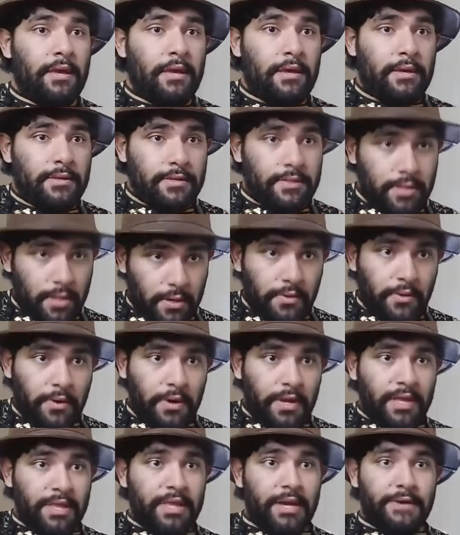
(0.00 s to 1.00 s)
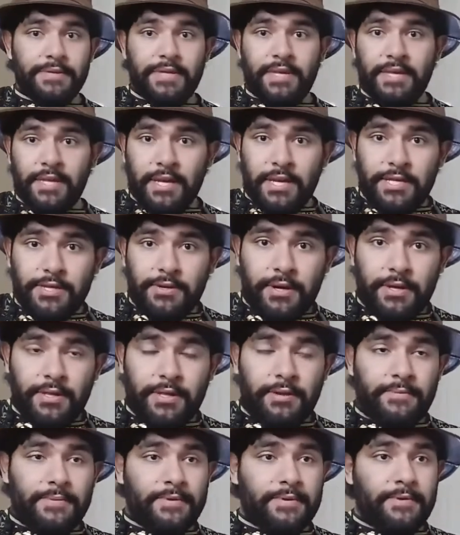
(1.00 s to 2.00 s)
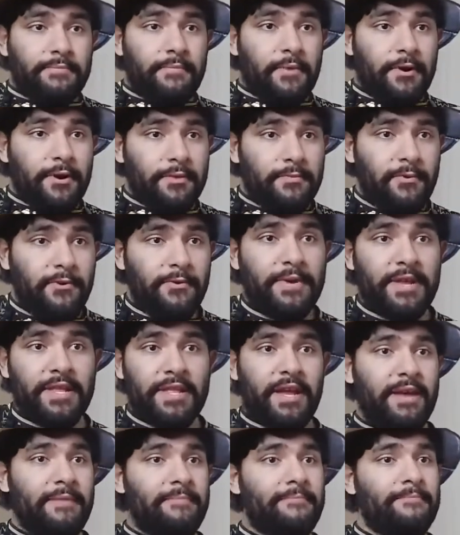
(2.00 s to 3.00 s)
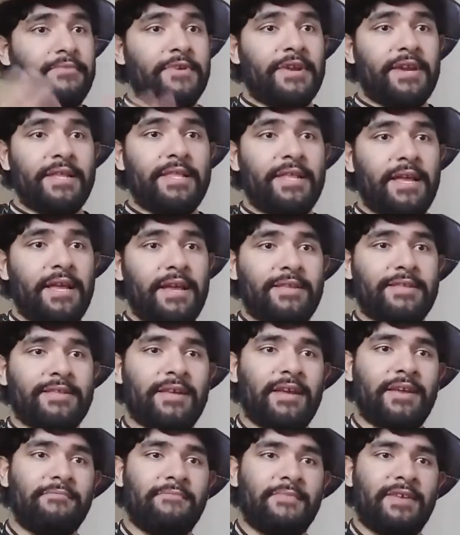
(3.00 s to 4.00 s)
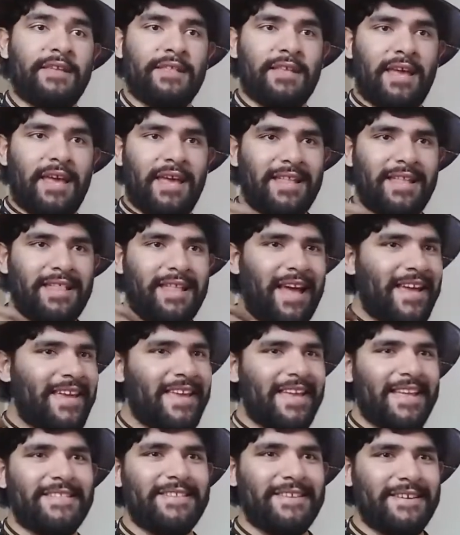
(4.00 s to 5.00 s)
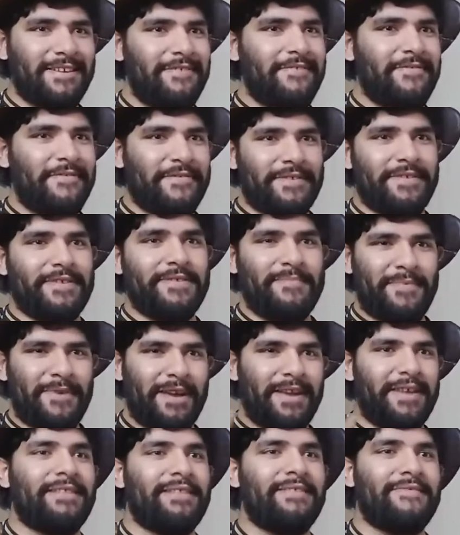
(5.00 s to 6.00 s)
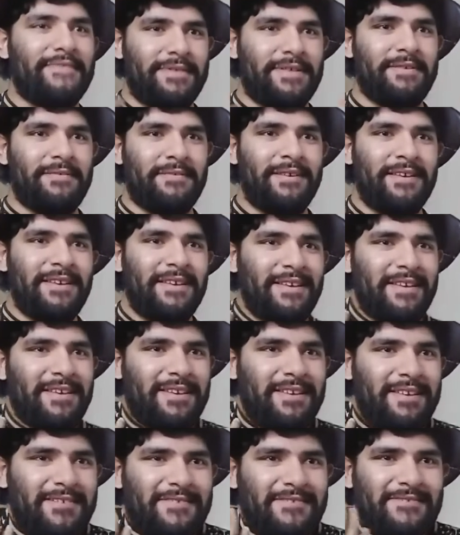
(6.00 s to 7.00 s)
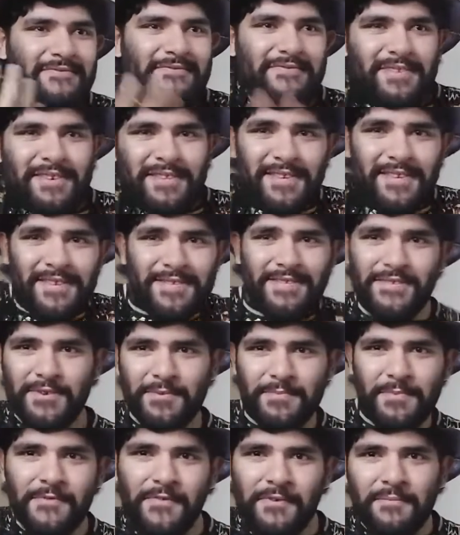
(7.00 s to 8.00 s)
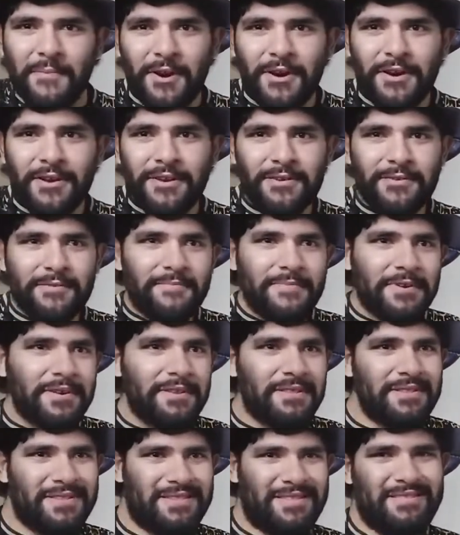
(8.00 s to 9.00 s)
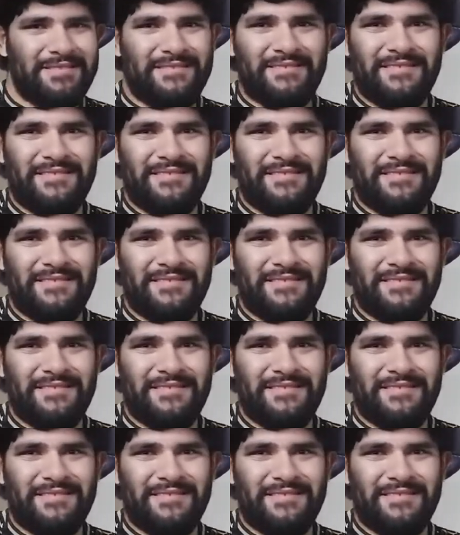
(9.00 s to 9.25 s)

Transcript: So, that was the second trailer of the Super Mario movie, and I'm bringing the excitement, and I can't tell if Chris Pratt is really, really suitable for Mario, but, I